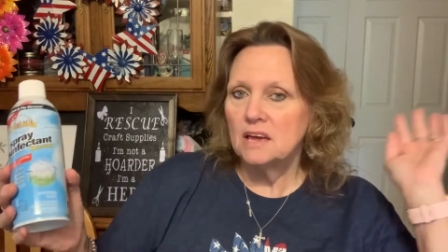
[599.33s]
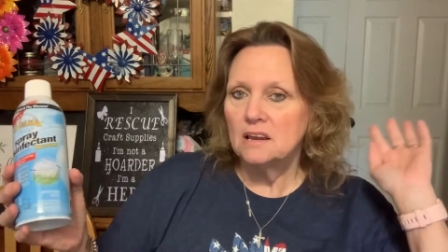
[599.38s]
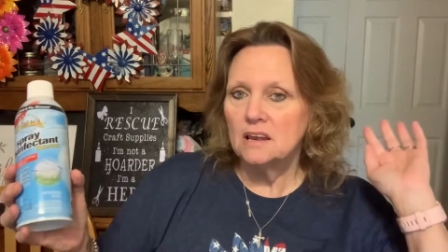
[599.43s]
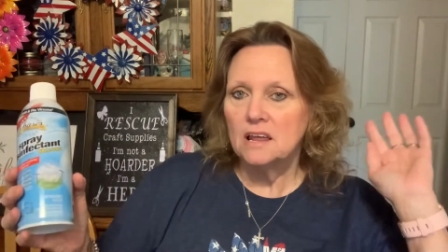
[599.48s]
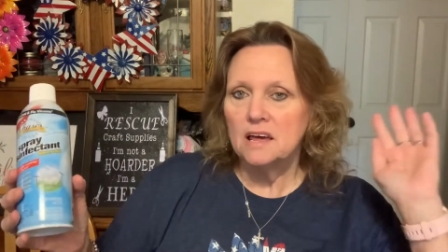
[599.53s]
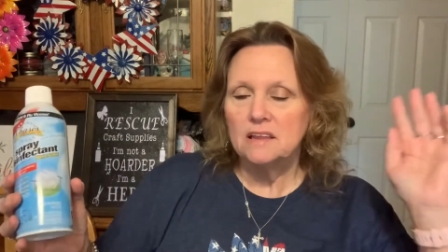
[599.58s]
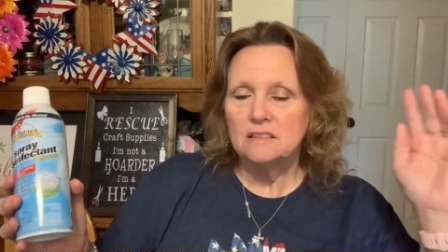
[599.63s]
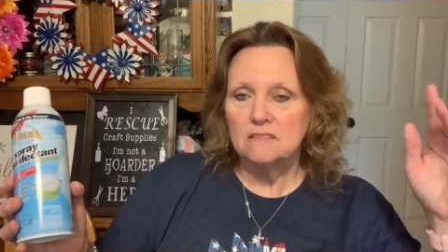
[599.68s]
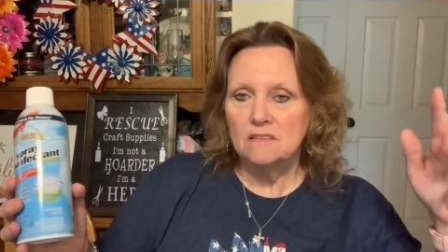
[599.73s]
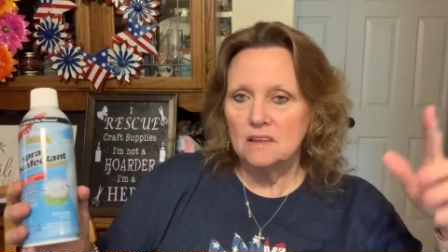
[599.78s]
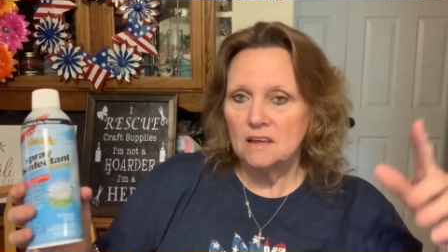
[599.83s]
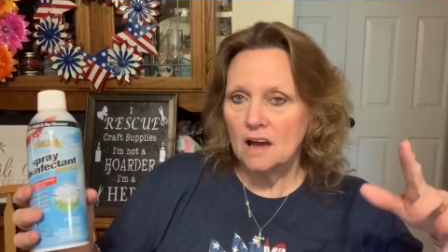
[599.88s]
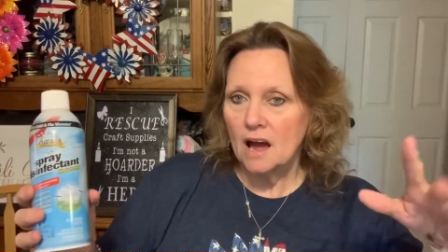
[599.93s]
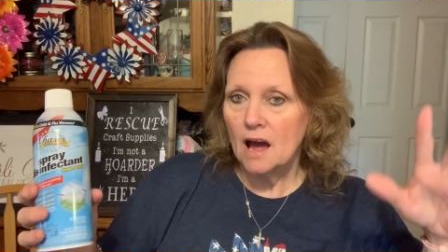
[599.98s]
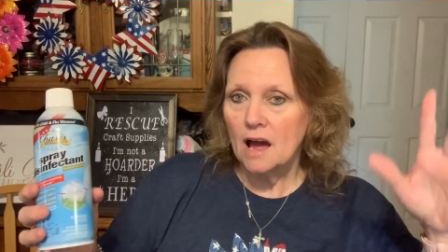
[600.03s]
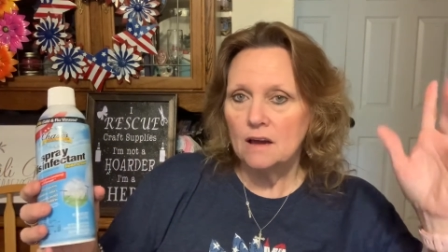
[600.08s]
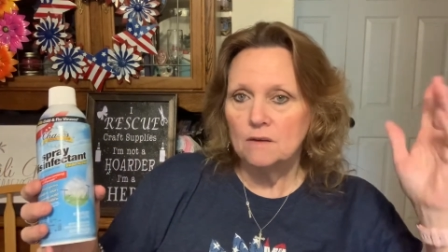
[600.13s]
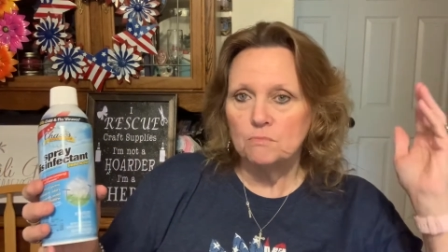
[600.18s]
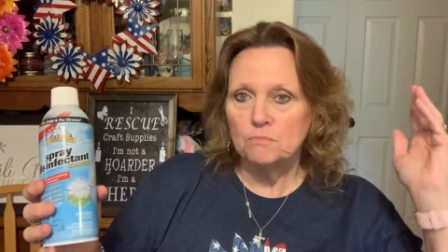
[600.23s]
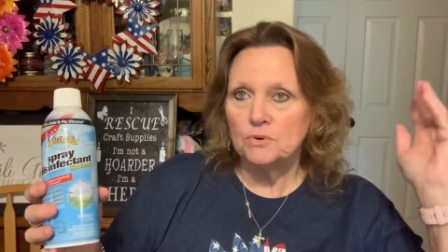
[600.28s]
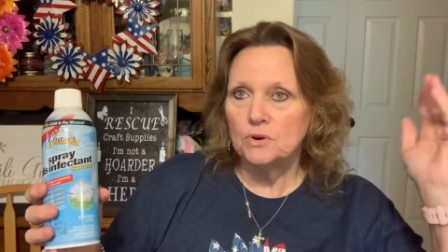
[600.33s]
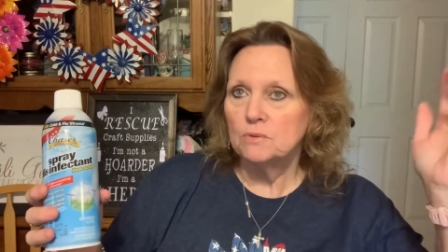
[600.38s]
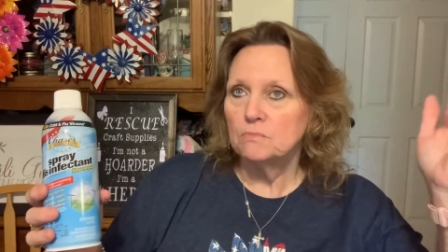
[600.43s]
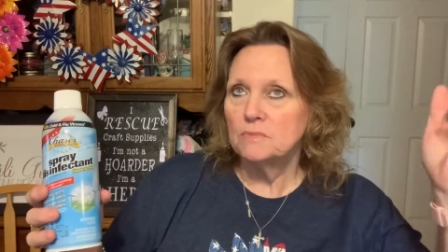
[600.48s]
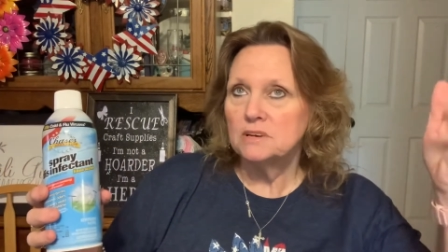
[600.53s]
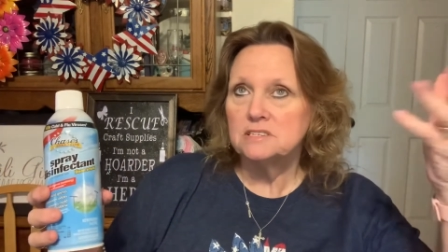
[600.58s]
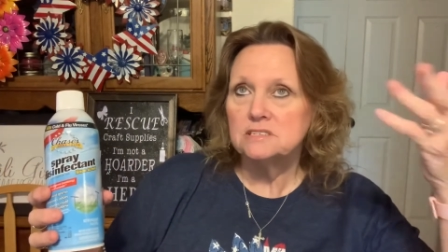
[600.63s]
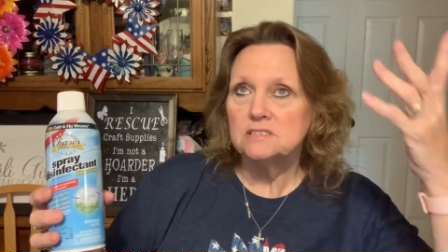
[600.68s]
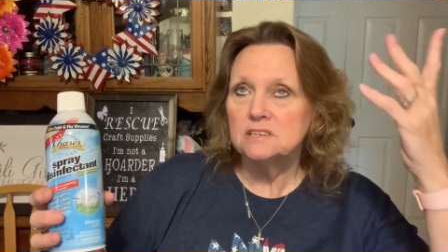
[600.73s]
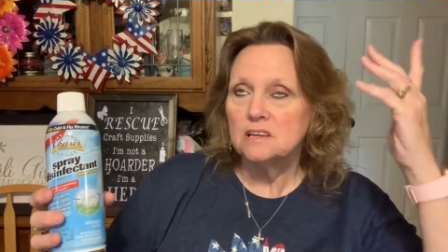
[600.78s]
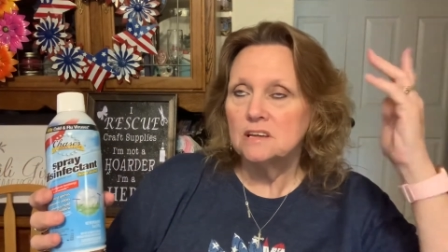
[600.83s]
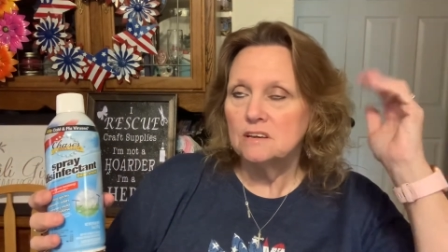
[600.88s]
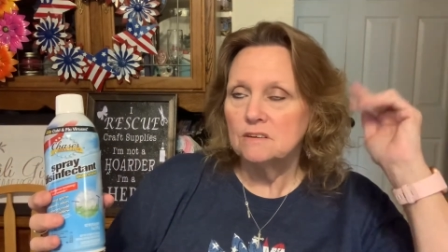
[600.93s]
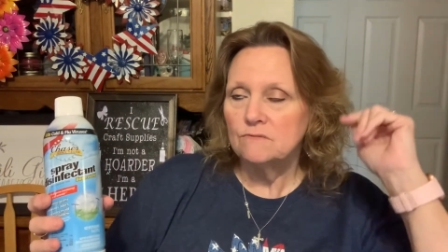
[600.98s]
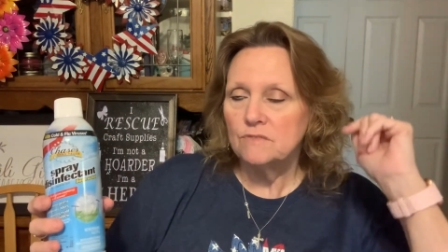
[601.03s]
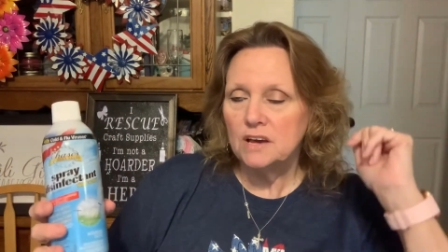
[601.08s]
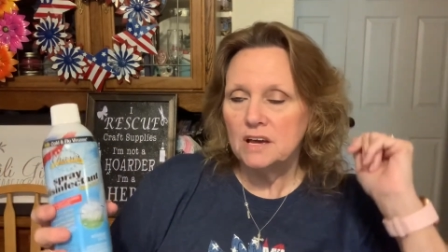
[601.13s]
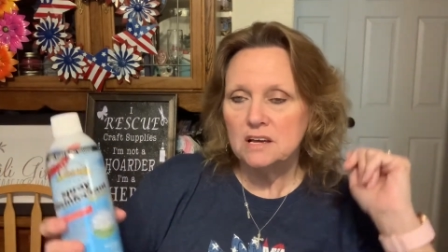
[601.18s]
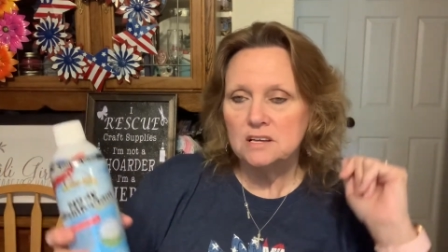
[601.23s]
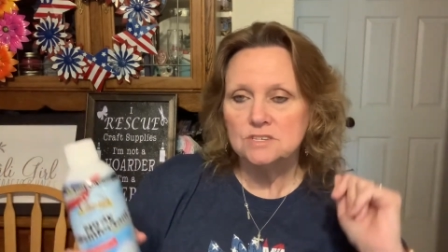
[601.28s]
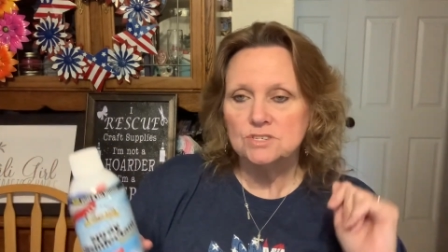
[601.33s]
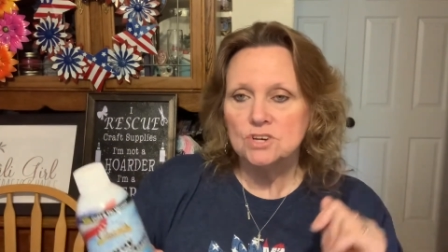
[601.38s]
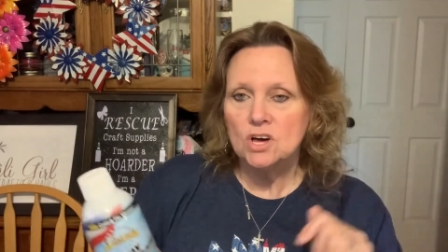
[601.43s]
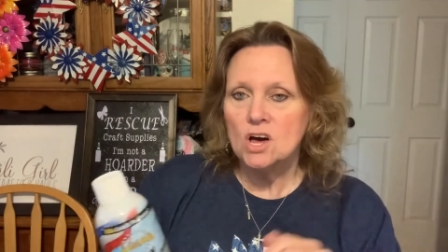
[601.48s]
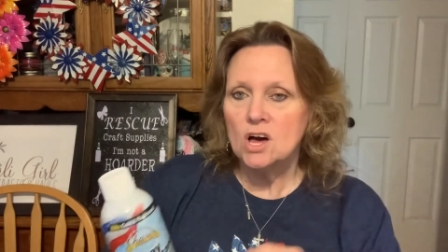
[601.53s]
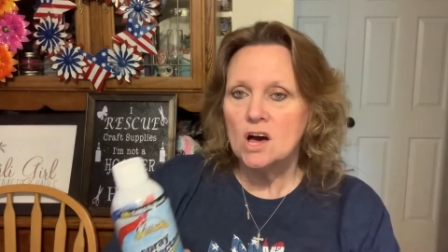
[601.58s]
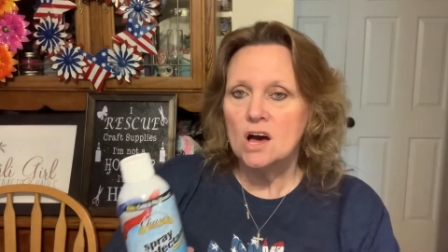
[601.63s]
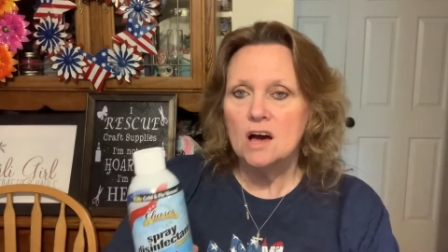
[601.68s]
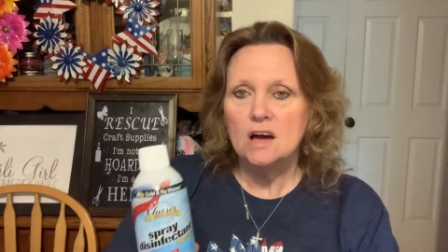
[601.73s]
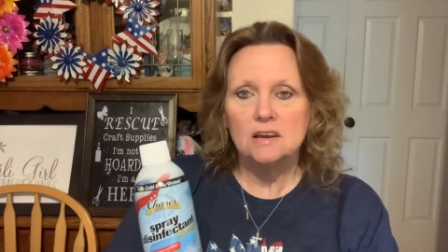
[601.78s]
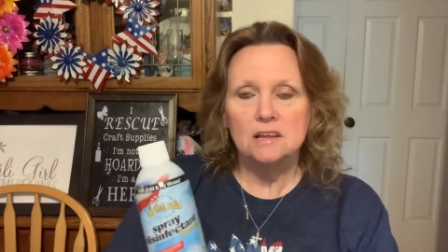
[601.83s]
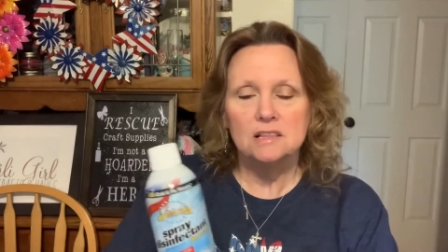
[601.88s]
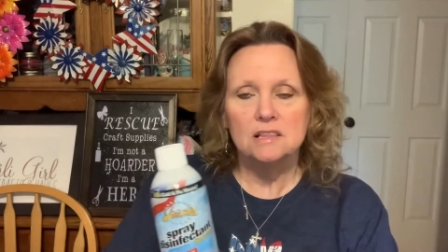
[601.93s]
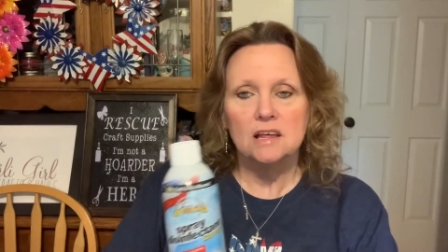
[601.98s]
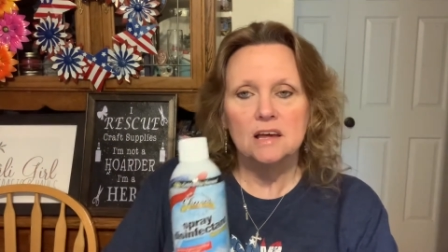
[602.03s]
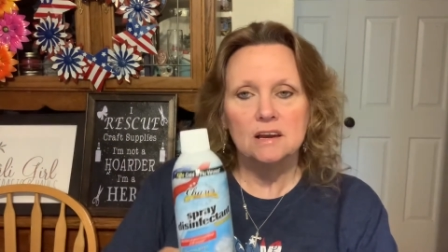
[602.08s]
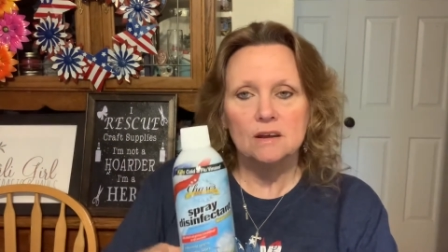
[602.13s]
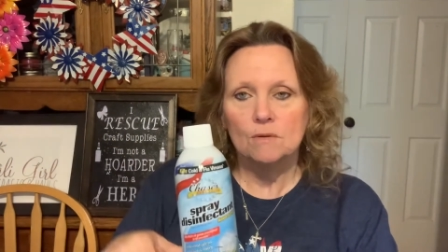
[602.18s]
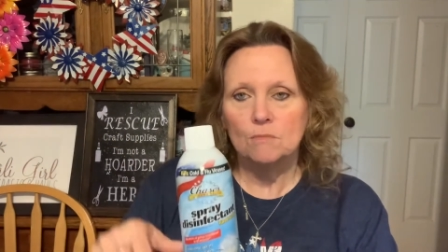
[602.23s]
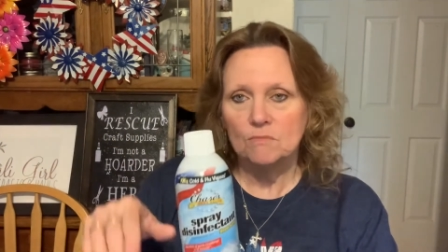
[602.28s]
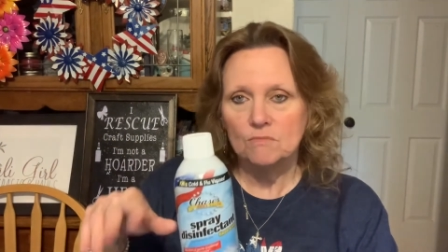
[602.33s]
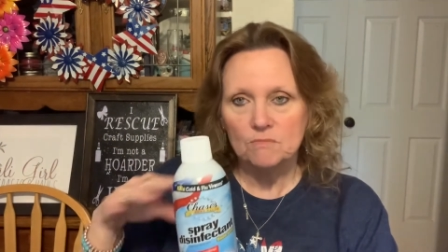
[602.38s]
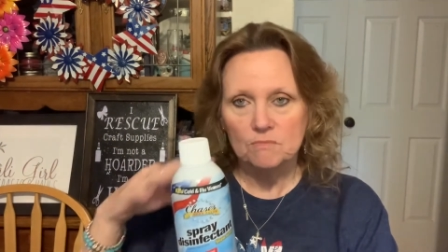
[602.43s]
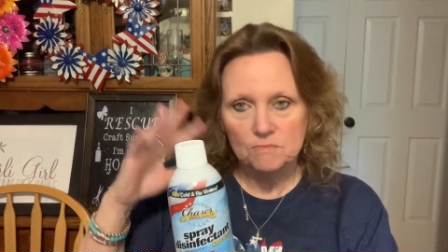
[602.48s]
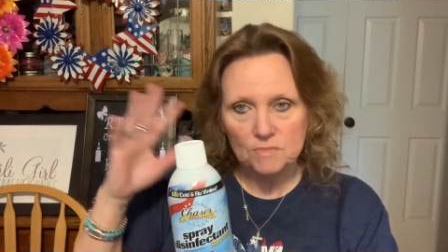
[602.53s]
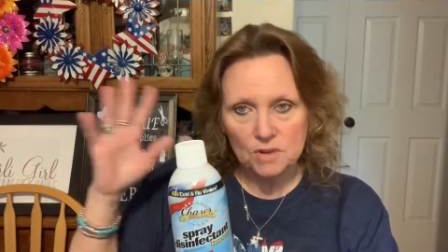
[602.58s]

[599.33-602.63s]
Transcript: let I put my ceiling fans on and let them, you